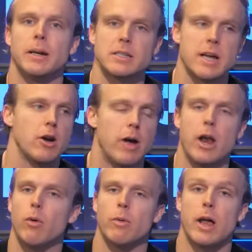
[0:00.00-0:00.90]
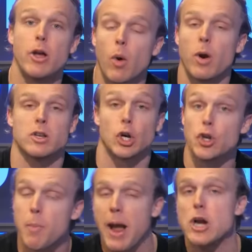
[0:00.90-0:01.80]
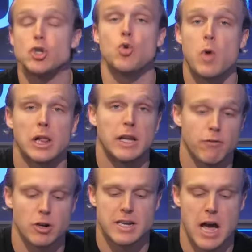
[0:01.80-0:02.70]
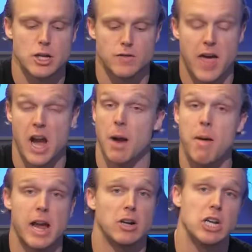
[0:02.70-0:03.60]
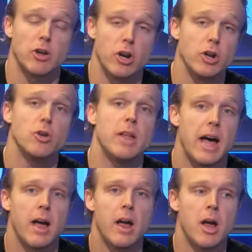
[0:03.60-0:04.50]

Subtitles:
because I know you don't want to turn the page too quickly if you're a Texas fan, and I'm not here telling you to do that.